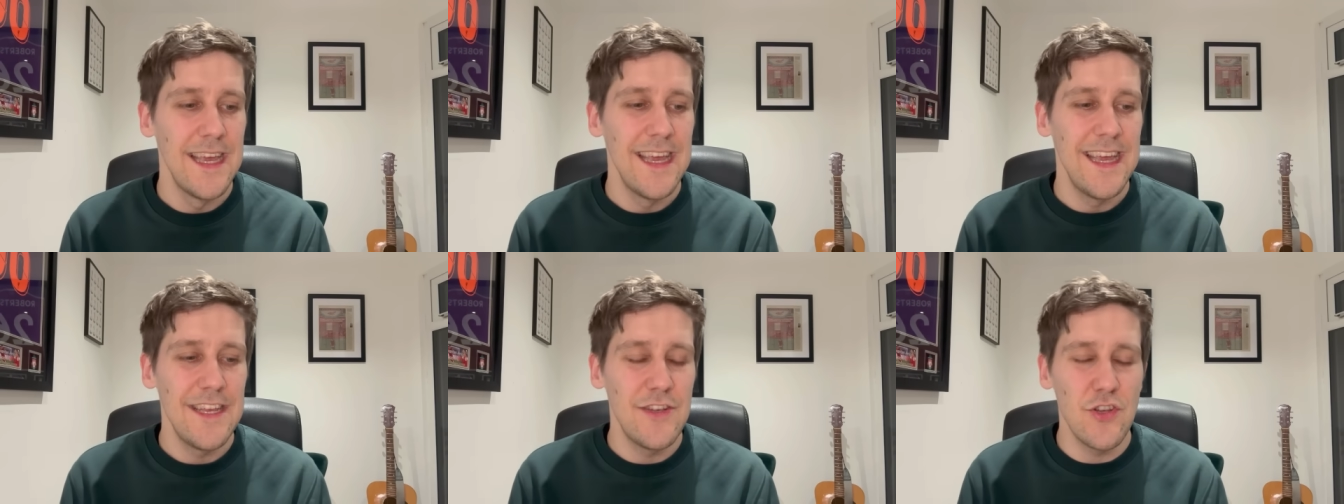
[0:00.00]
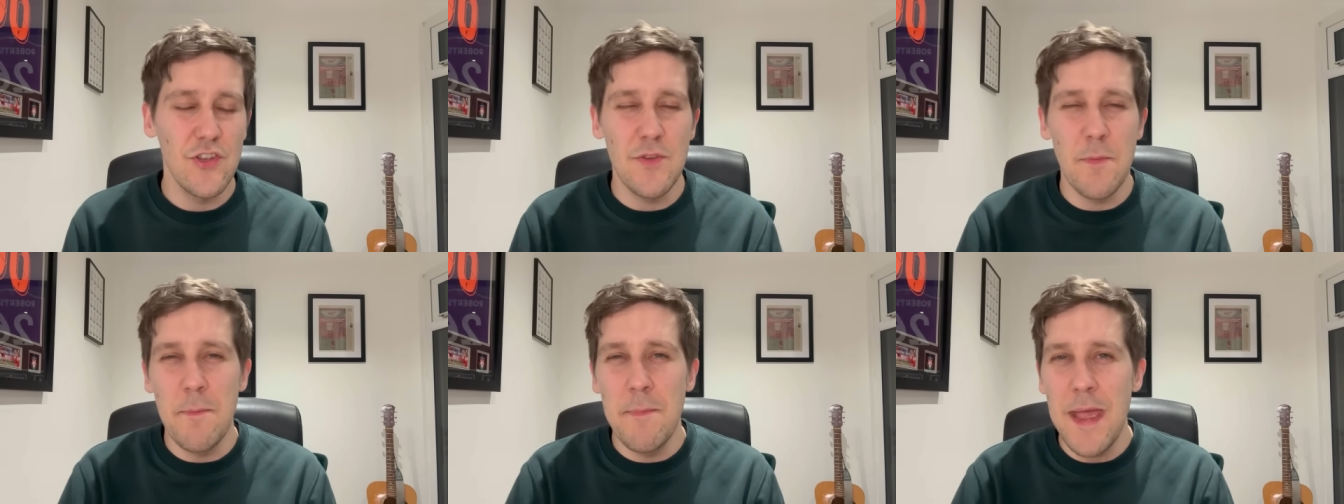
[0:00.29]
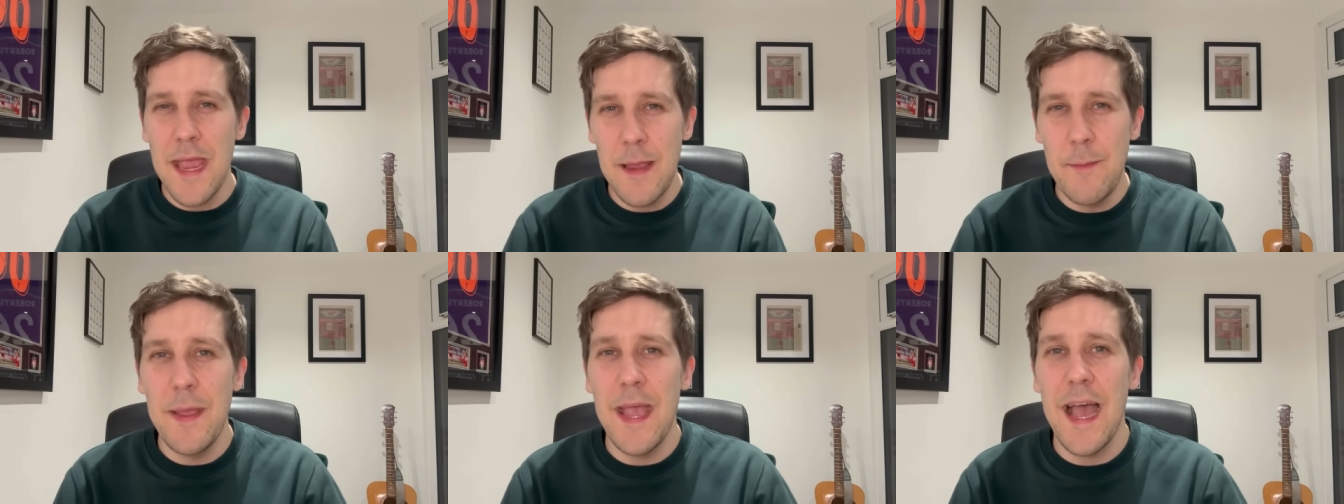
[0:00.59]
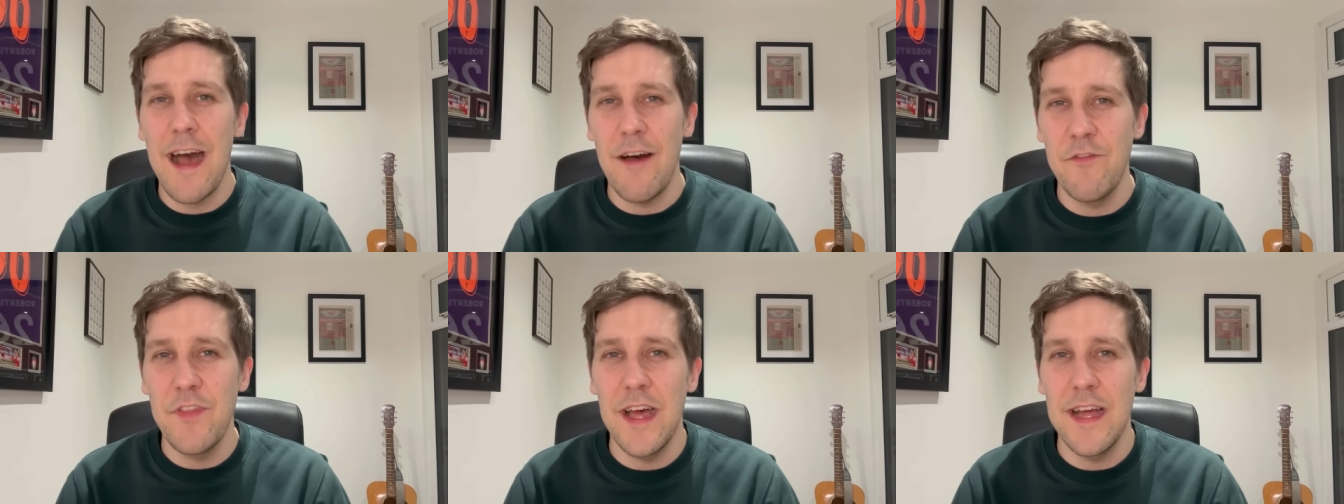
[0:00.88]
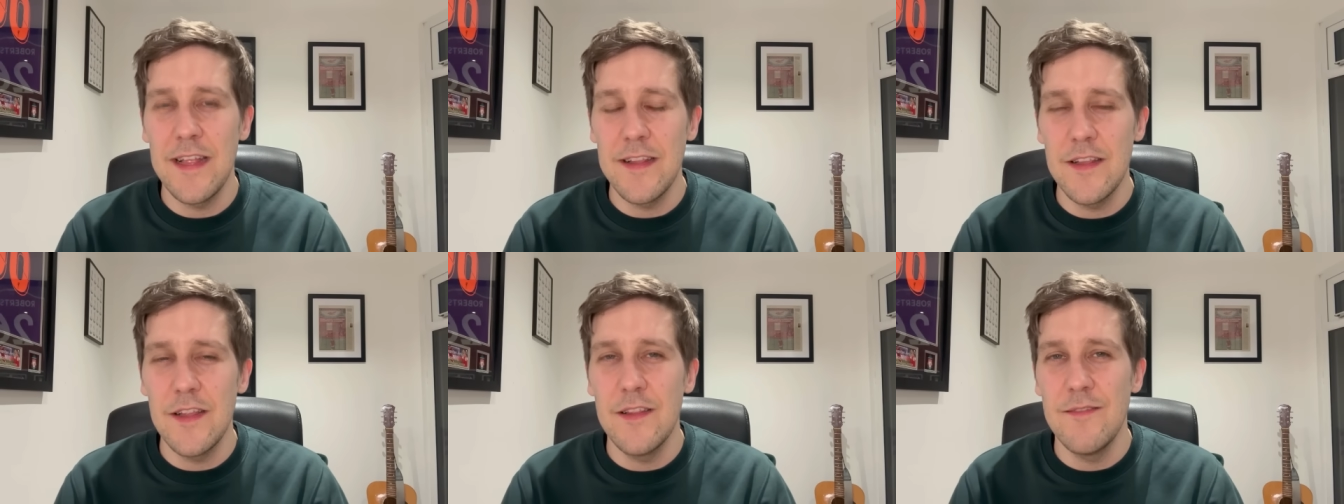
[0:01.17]
He doesn't maybe have
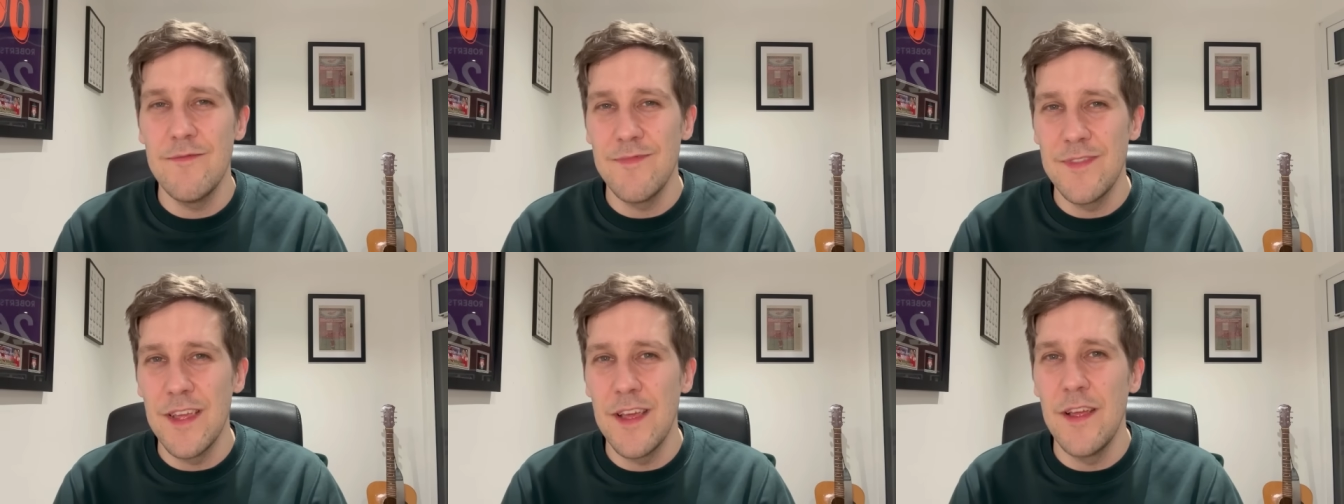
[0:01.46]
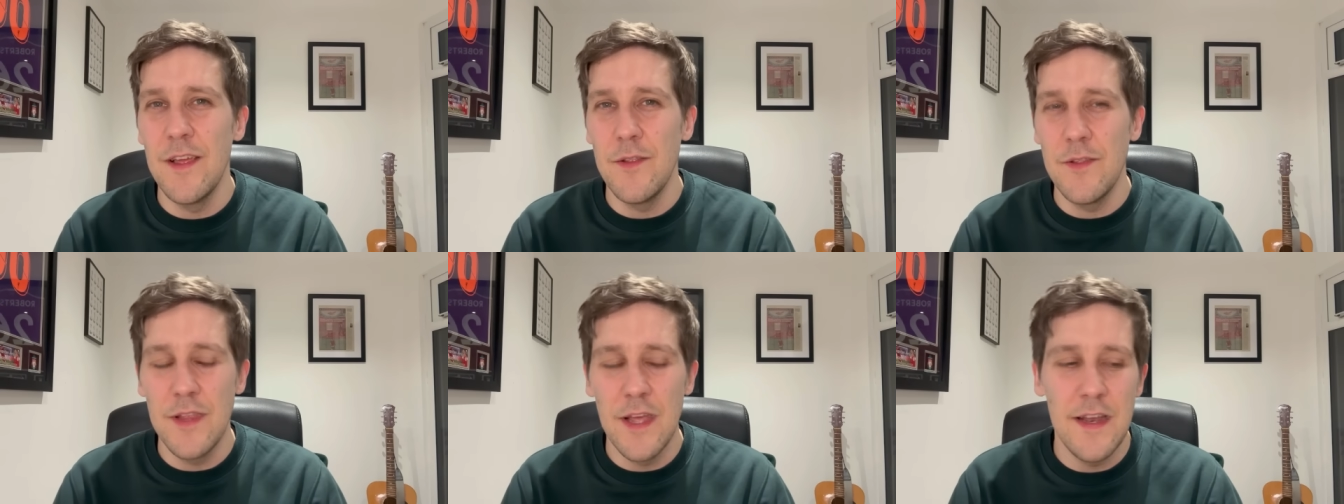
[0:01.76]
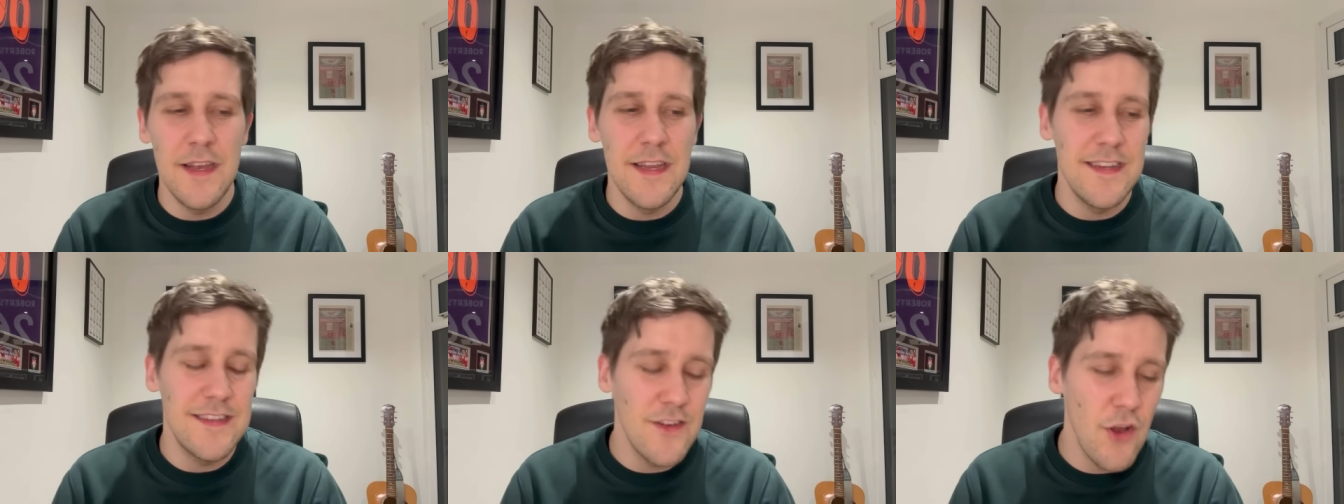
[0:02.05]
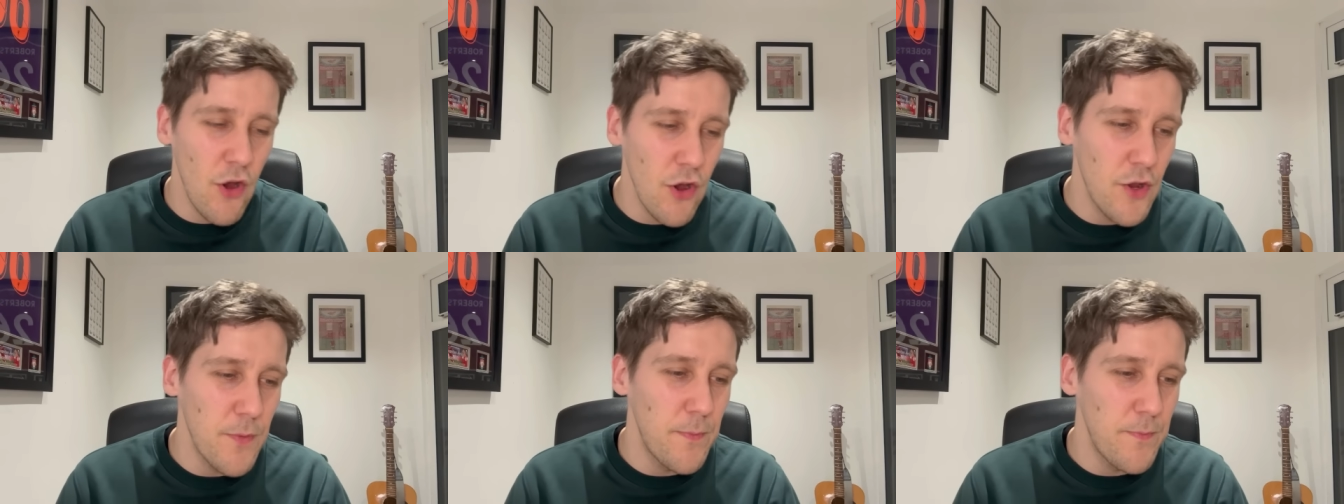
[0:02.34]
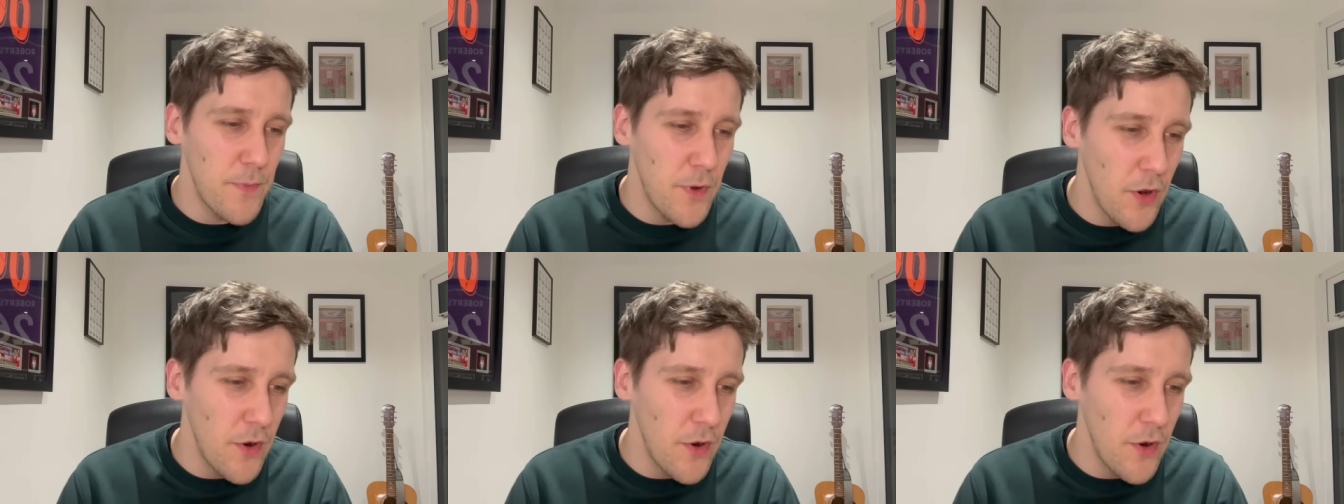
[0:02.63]
that, and he's not